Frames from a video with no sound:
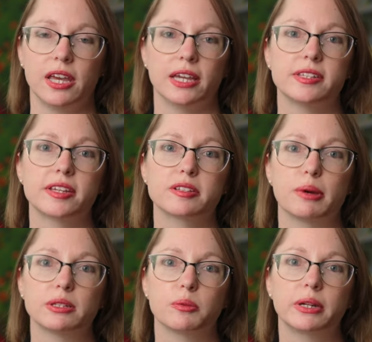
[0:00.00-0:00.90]
It takes
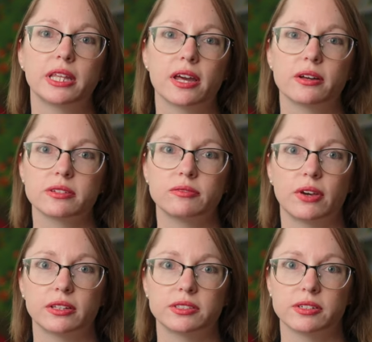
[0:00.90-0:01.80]
about 20,000
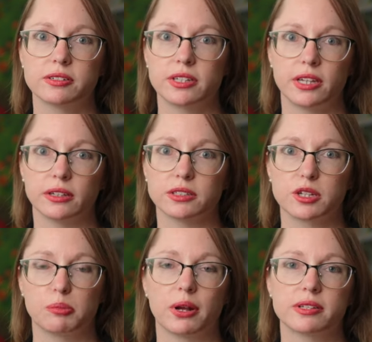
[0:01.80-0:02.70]
volunteers a year
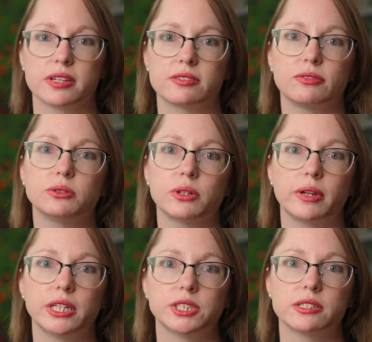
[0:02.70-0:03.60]
to process food
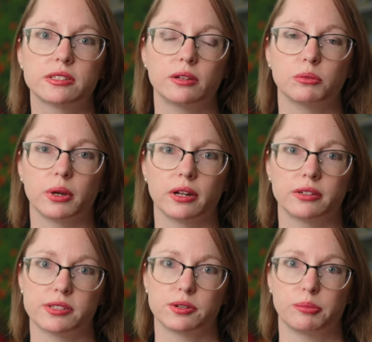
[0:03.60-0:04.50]
donations and run our
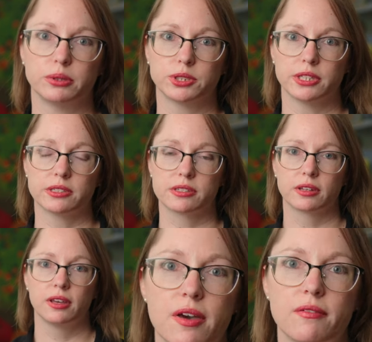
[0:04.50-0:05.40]
distributions.
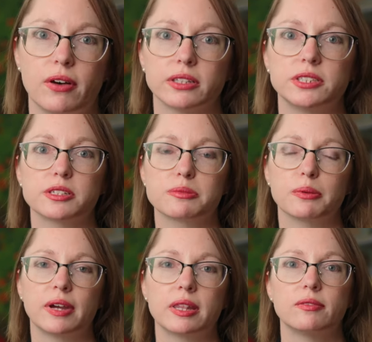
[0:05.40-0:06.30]
Volunteers
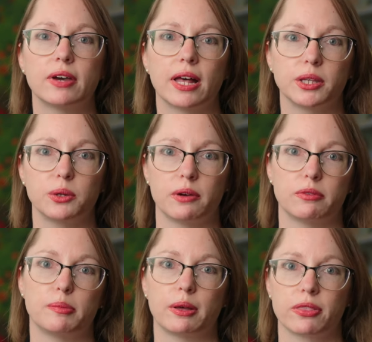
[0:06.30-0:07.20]
provide the value of
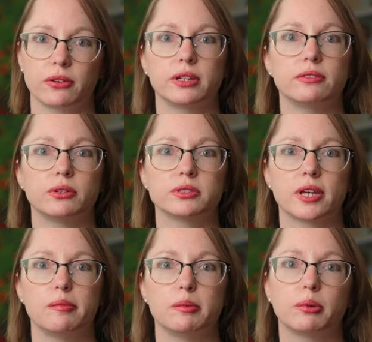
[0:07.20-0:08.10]
about 30
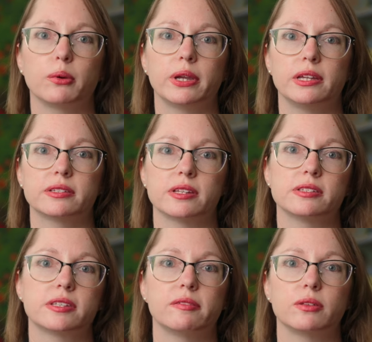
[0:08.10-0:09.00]
full-time employees and
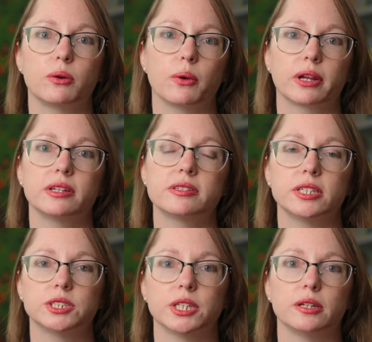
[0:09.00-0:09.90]
save the
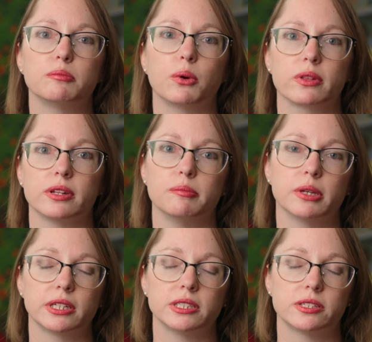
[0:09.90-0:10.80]
organization more than $1
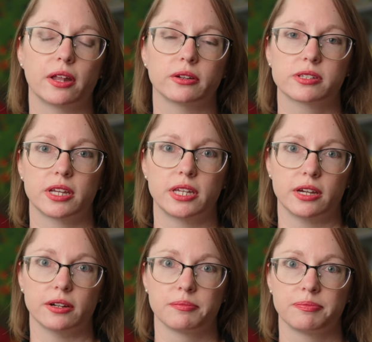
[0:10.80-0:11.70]
million a
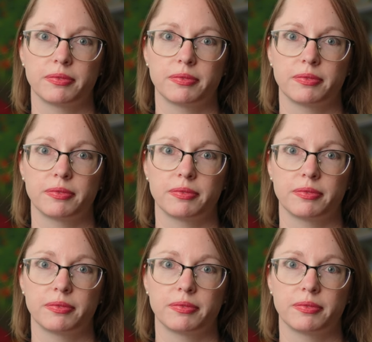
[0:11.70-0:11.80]
year.